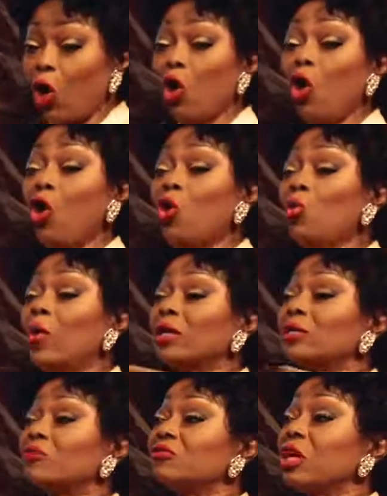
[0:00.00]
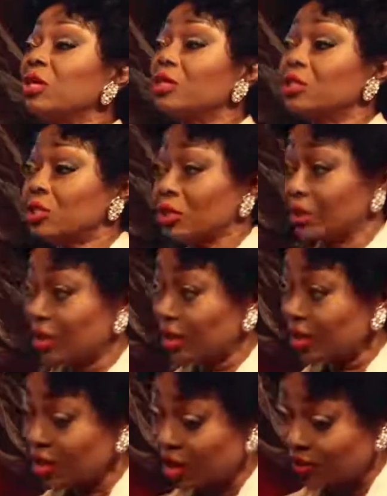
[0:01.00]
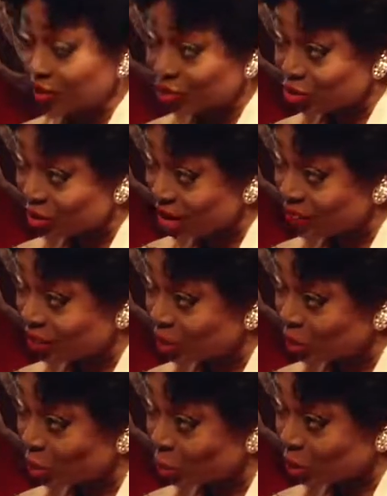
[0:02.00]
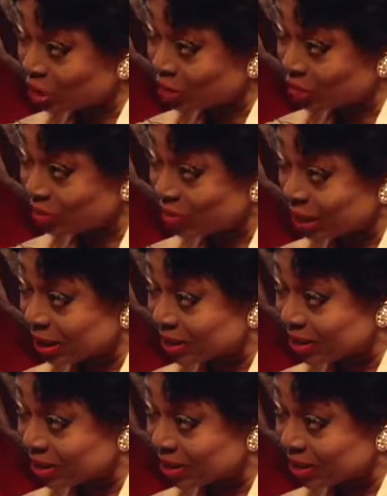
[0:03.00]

whole wealth of knowledge in order to have an important 3 minutes.